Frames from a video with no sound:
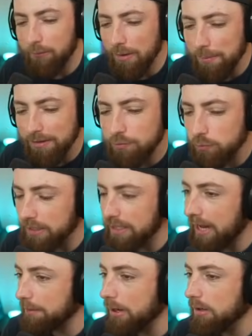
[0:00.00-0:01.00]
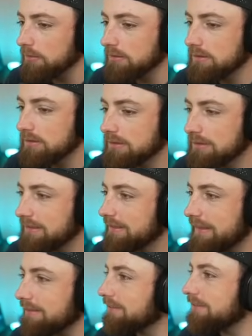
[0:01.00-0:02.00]
what am I swinging at, bro?
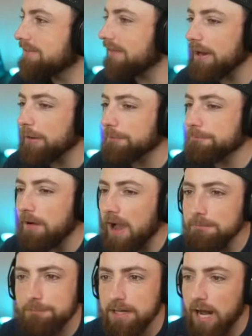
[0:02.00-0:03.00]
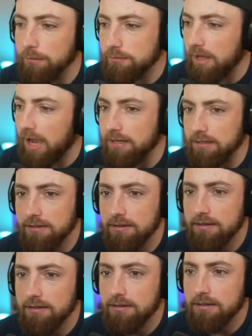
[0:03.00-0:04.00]
That is a slider five feet outside.
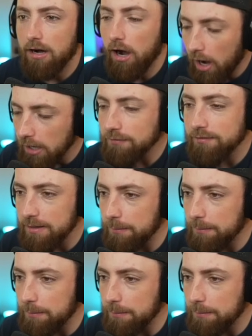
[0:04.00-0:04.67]
Honestly